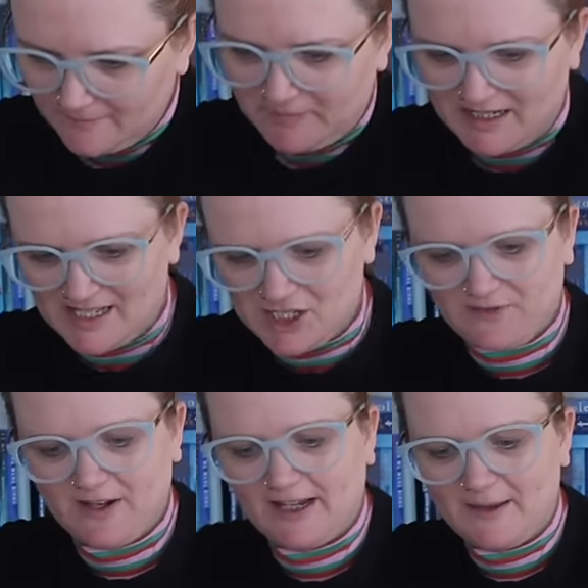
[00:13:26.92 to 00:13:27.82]
because I just
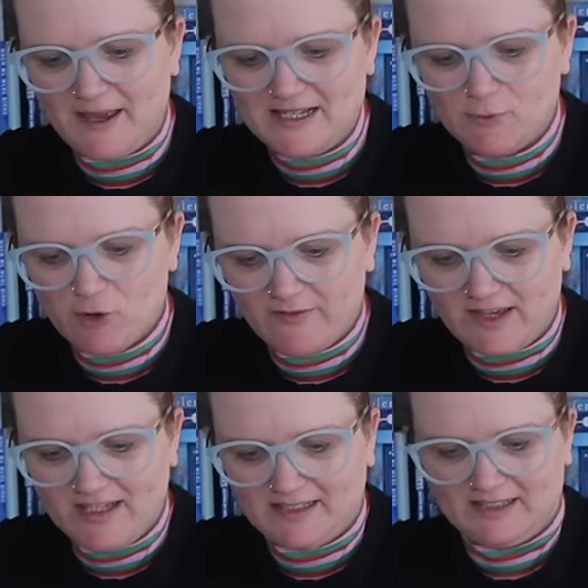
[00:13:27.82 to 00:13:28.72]
feel like it makes more of
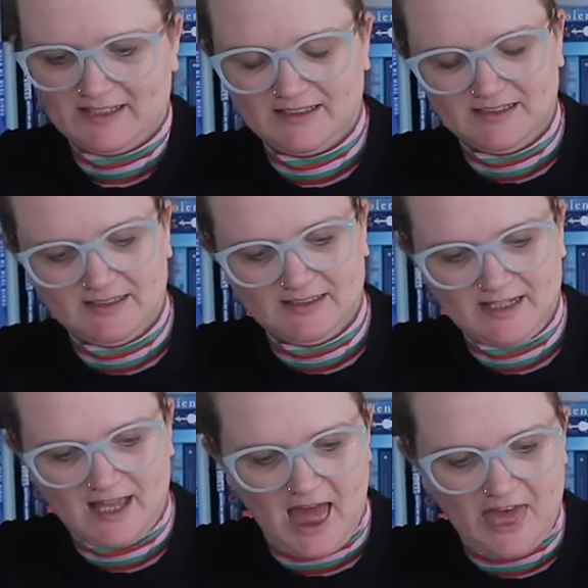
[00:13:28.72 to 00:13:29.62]
a,
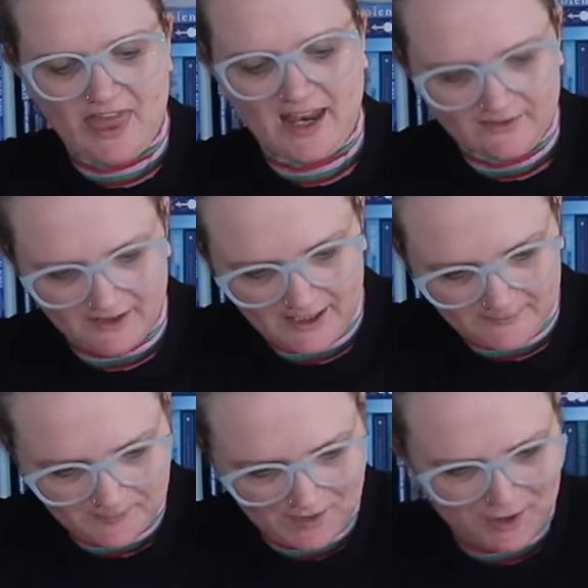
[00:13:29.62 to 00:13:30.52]
a thing of it.
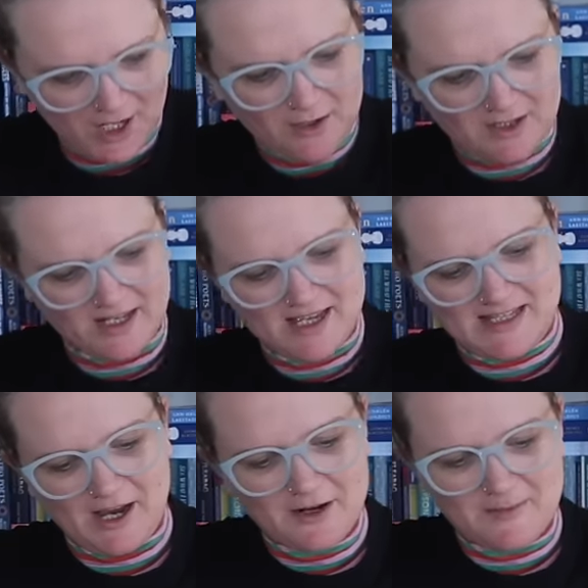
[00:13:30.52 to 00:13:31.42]
The only thing is,
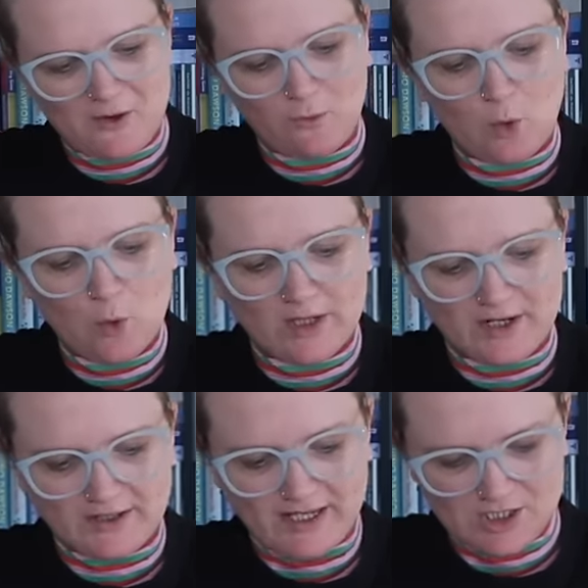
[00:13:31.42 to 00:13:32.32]
the only bit of wall in
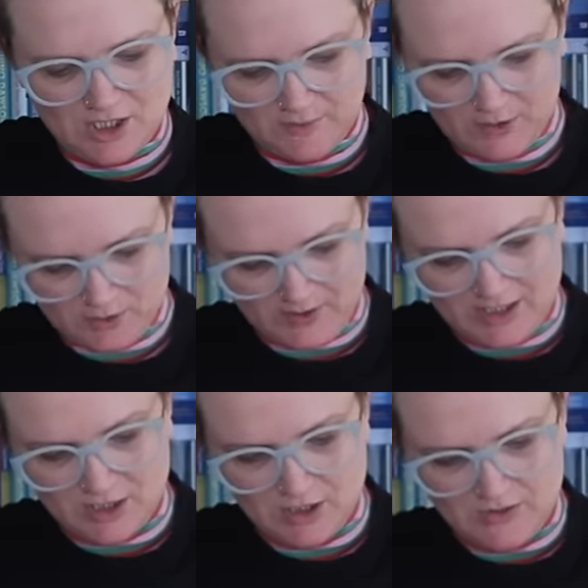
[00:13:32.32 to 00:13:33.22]
our kitchen which we
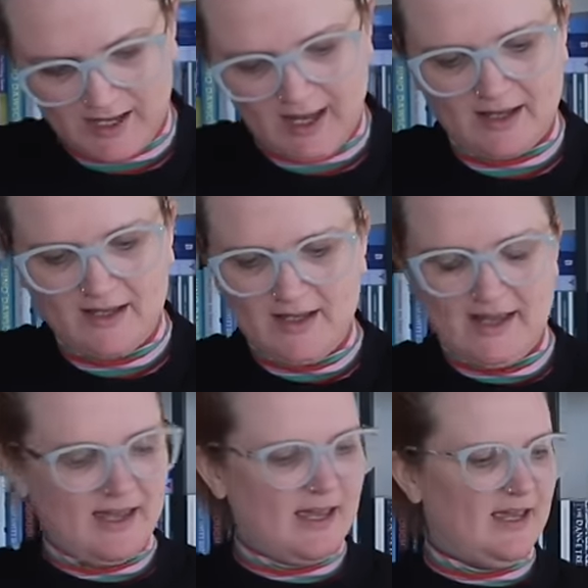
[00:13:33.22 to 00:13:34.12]
could do that
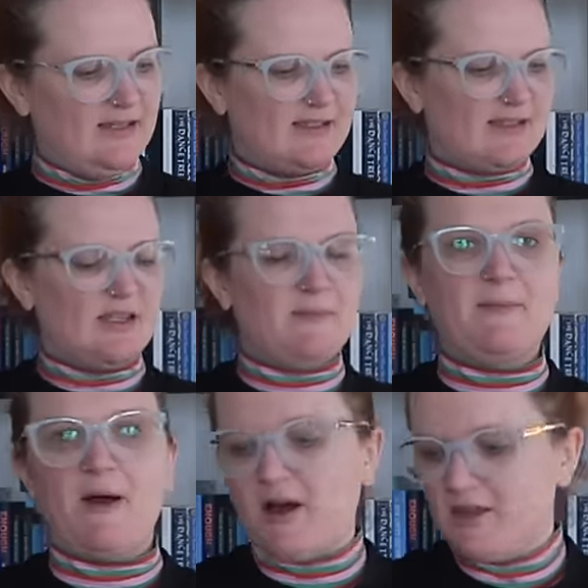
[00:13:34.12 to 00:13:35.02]
is the bit
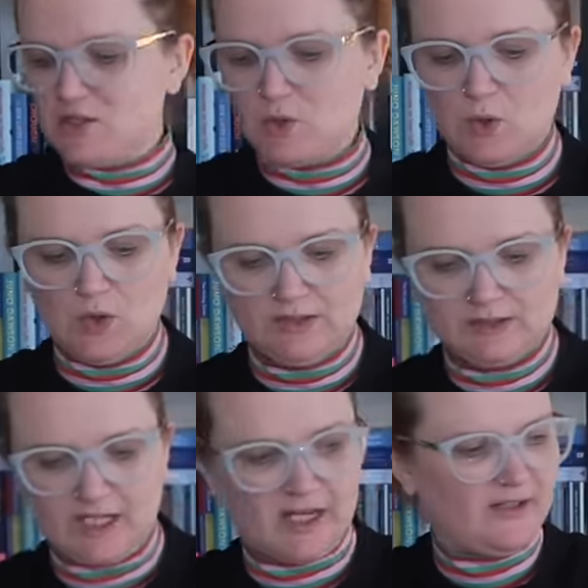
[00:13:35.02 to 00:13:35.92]
behind the door.
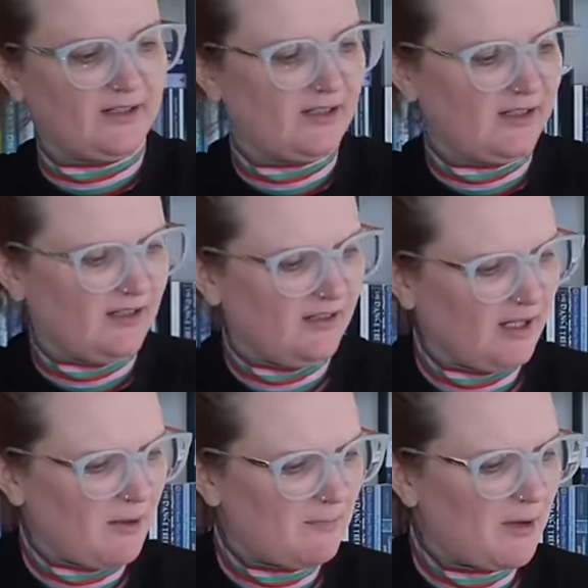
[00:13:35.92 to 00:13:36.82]
So I
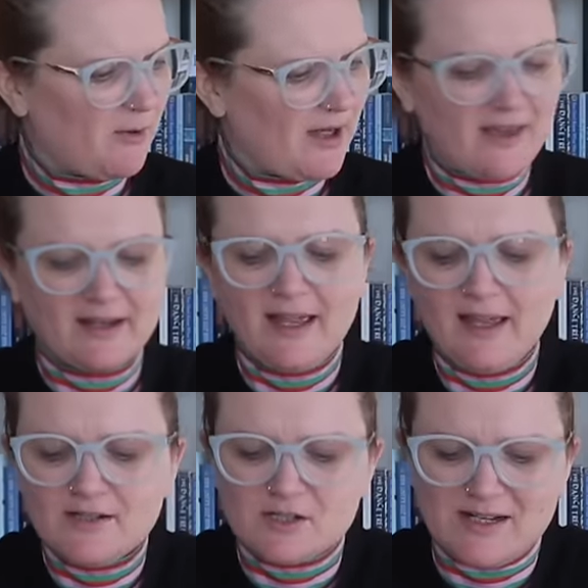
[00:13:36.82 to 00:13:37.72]
think I might blow out the
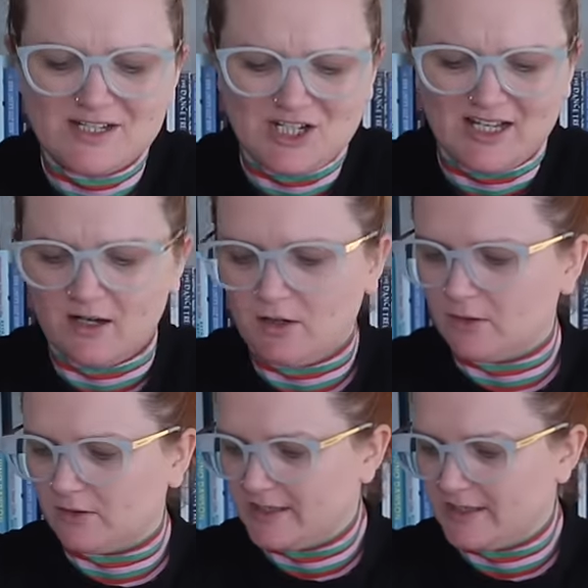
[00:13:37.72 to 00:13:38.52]
candle actually. Oh.